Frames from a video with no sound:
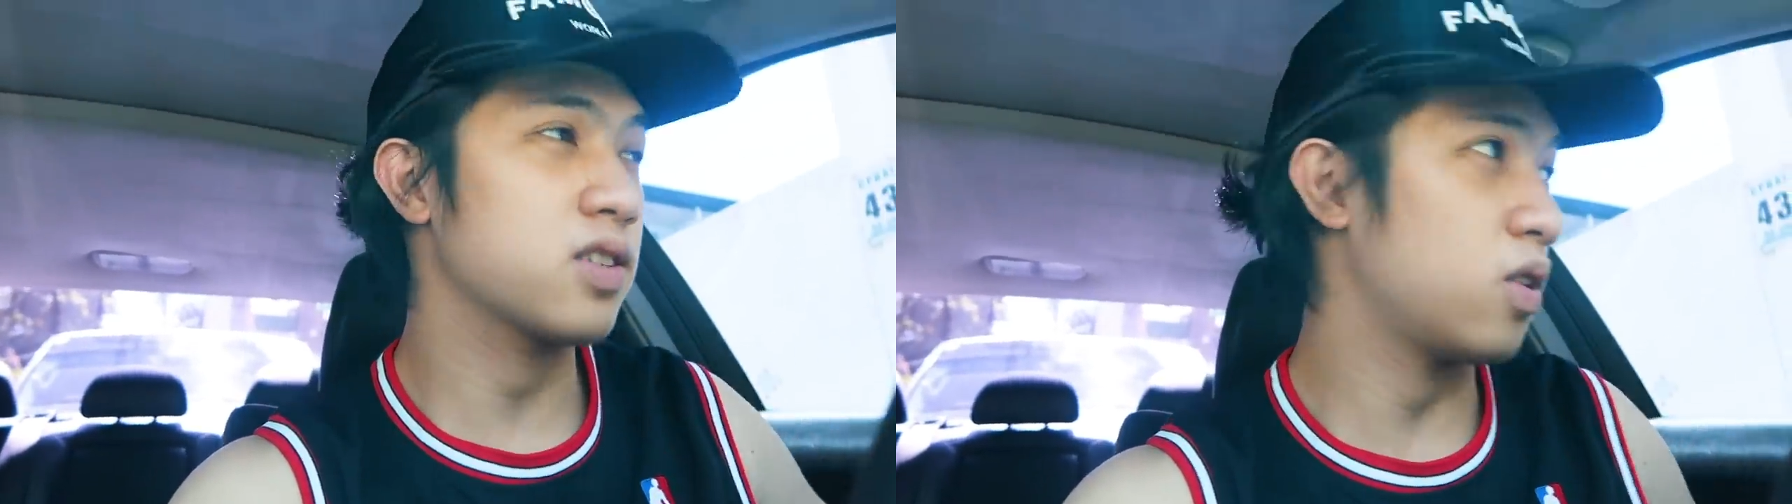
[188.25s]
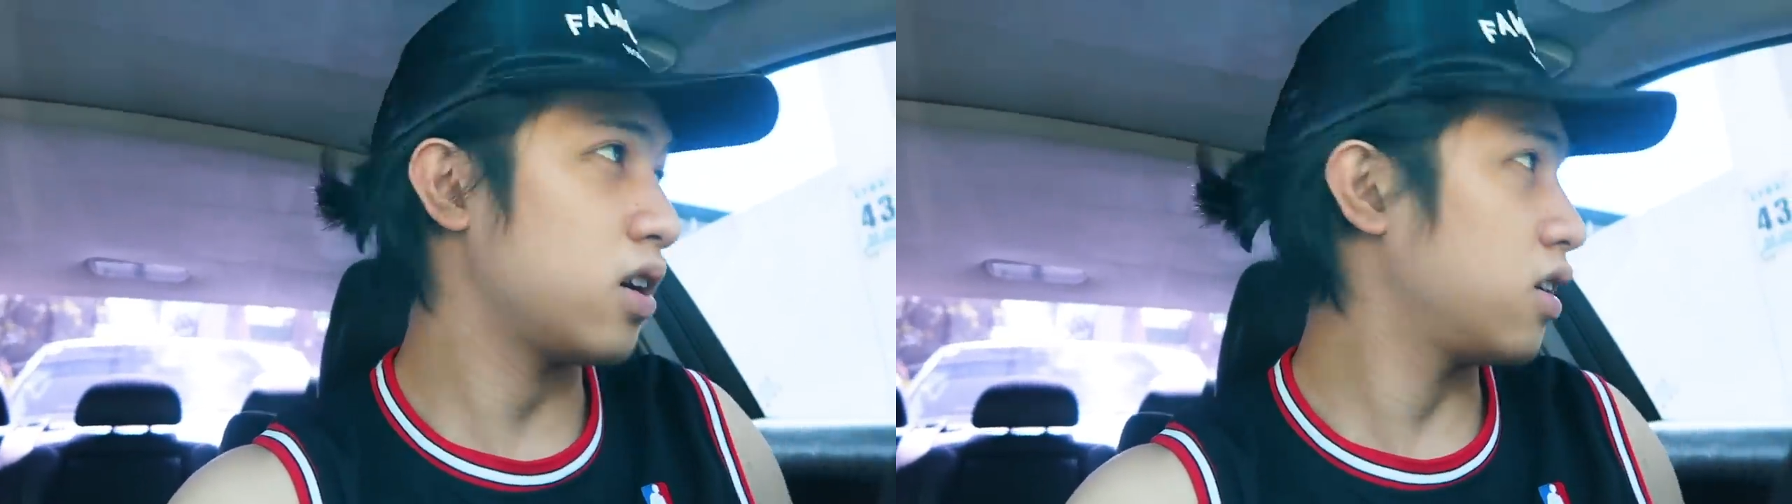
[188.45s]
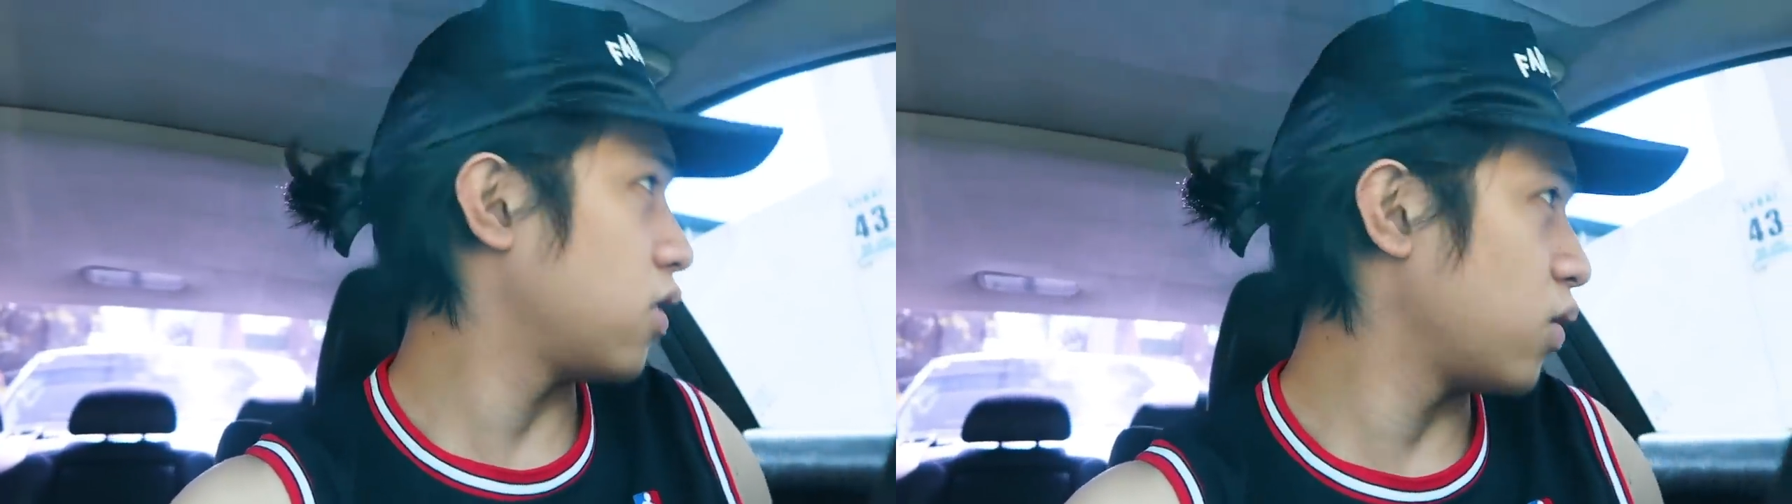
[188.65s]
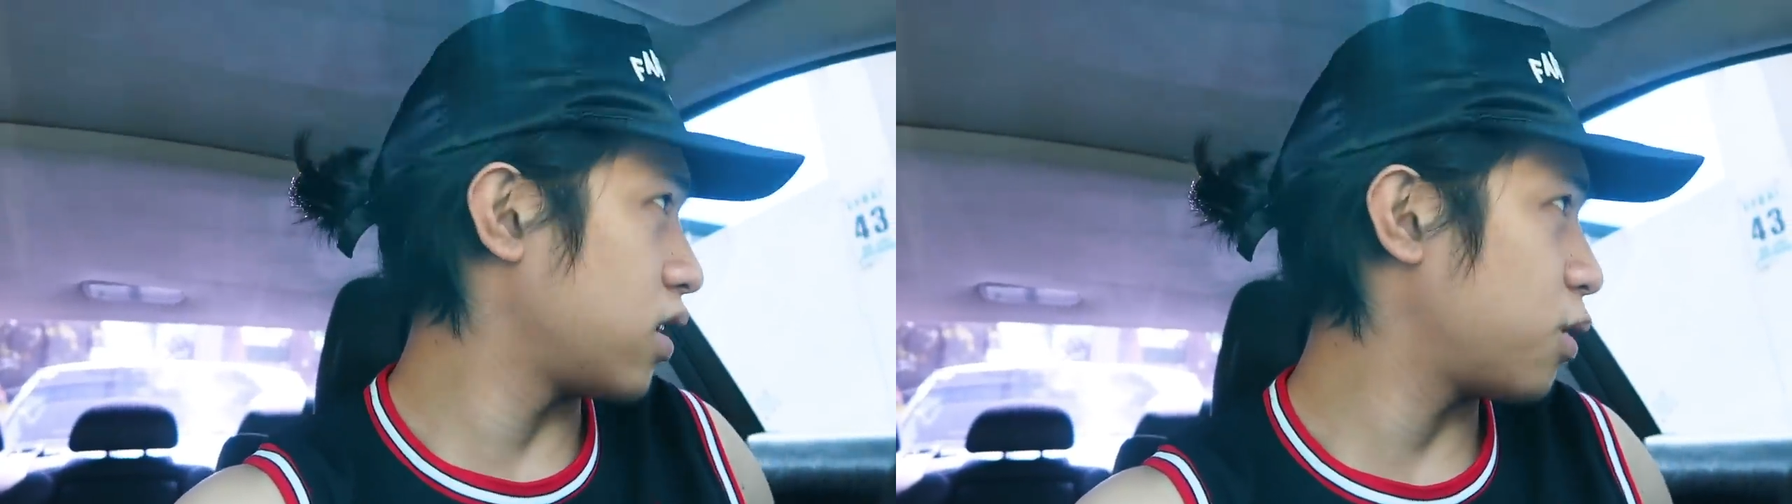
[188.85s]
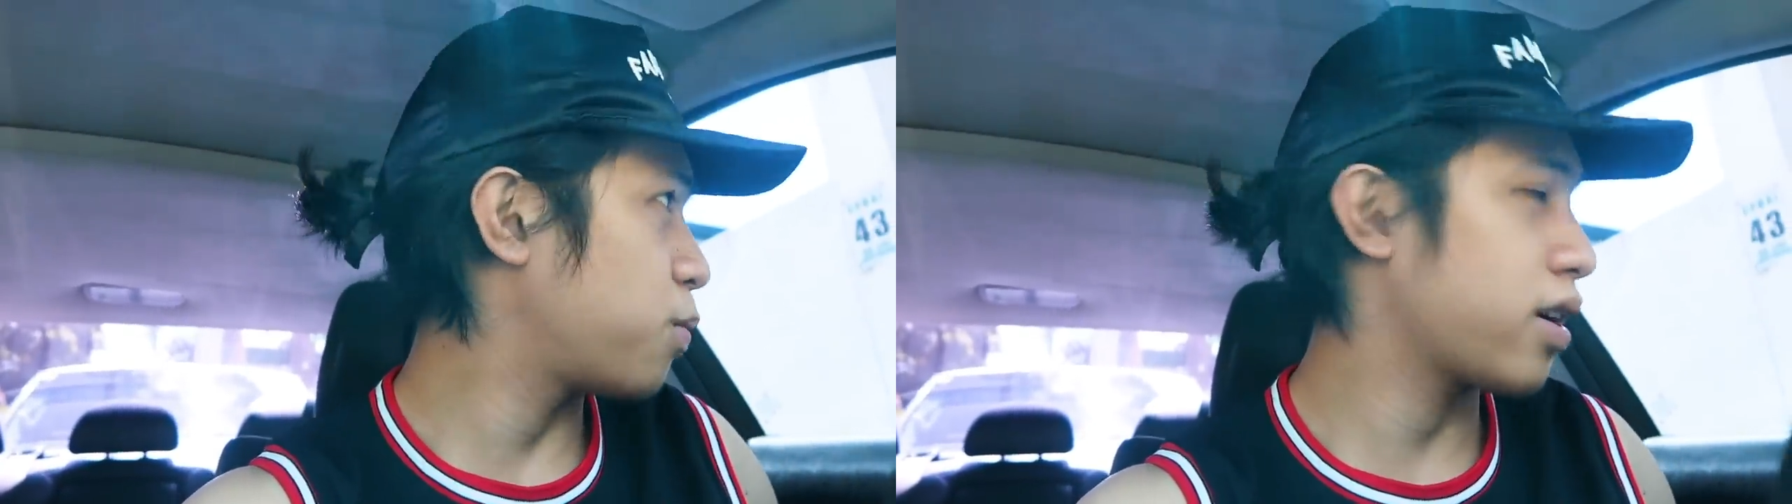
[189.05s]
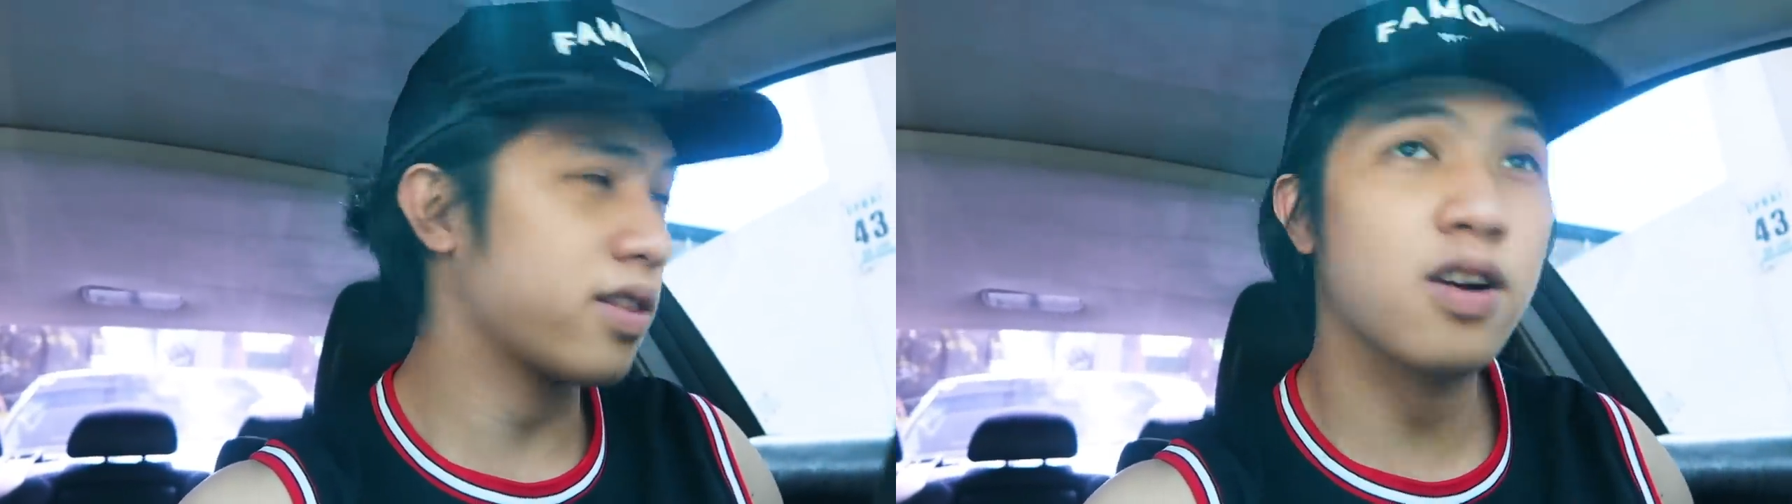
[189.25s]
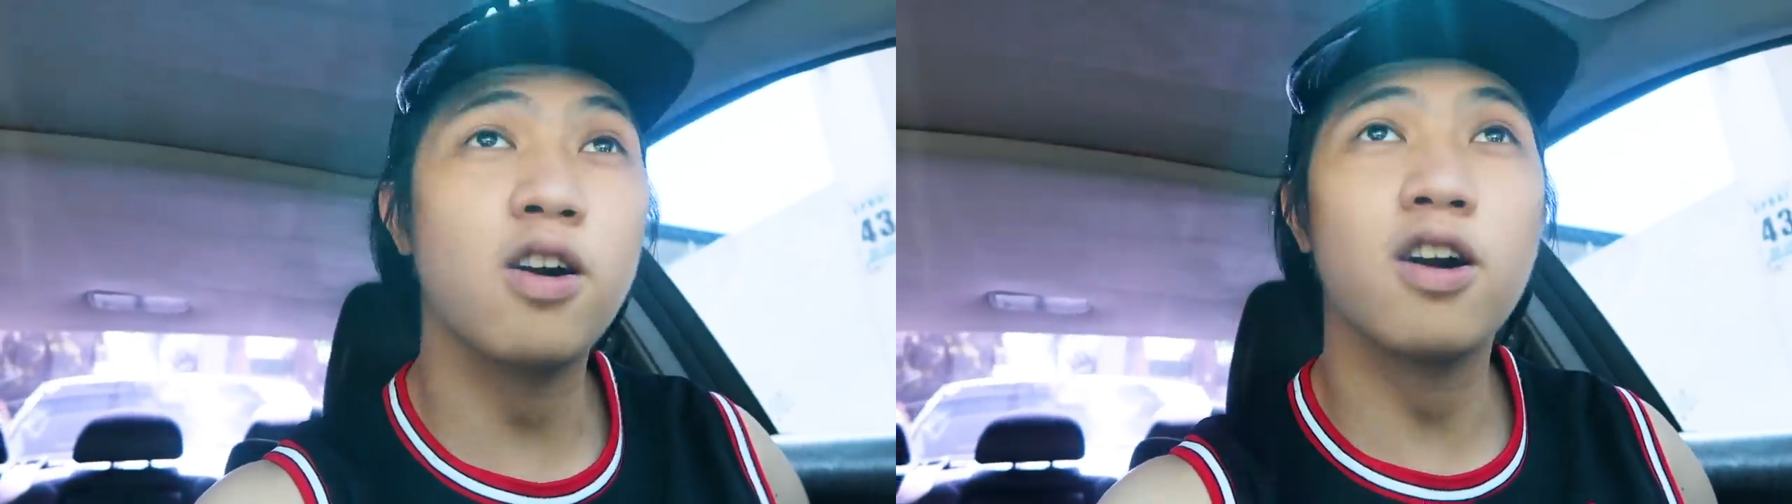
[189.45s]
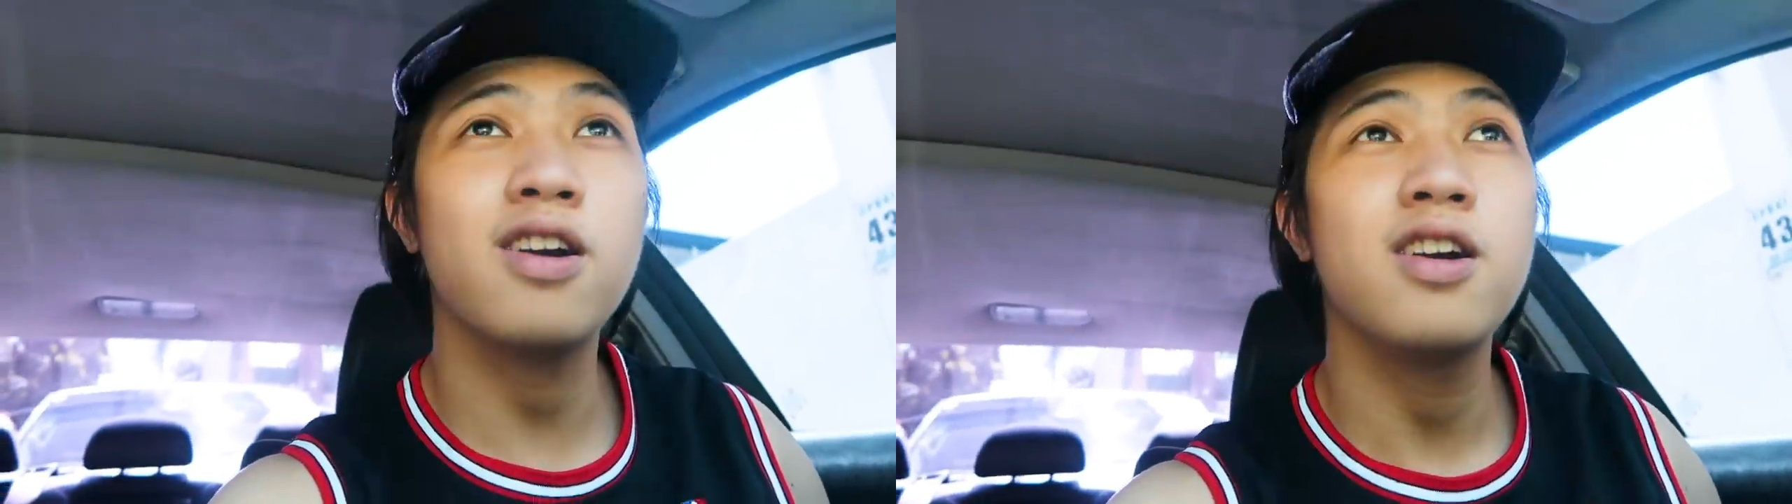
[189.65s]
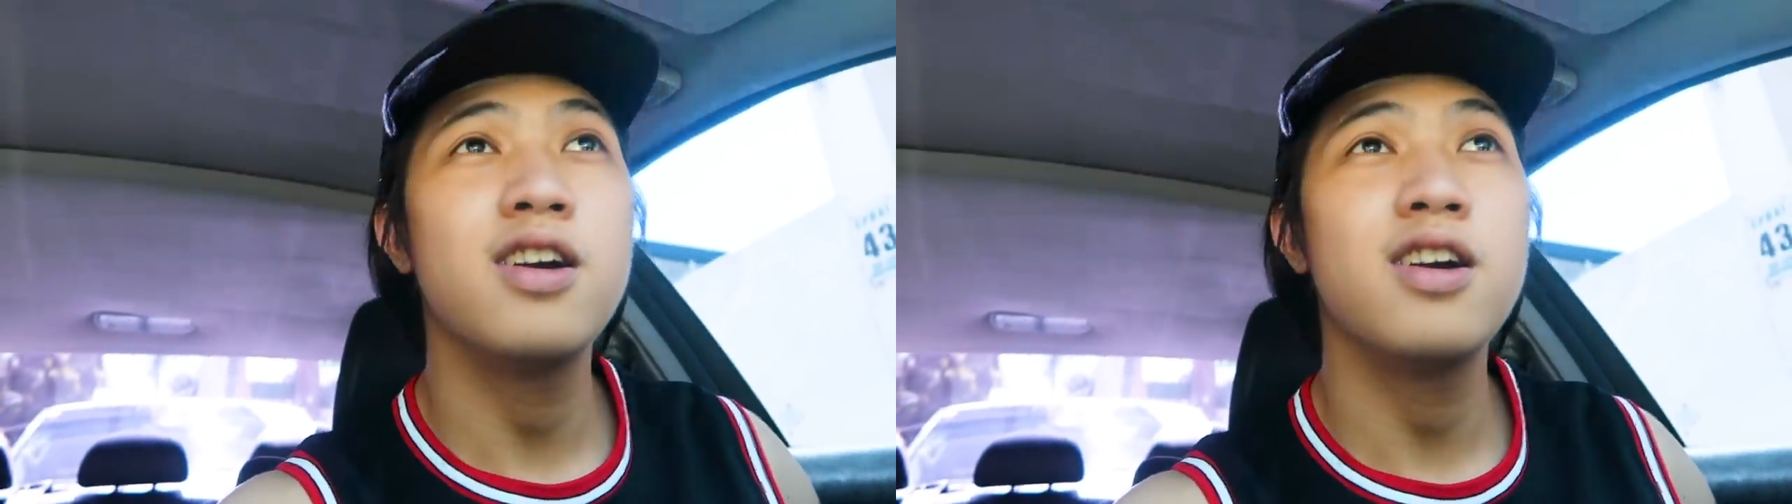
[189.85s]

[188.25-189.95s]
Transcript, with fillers: so I know where to park the car.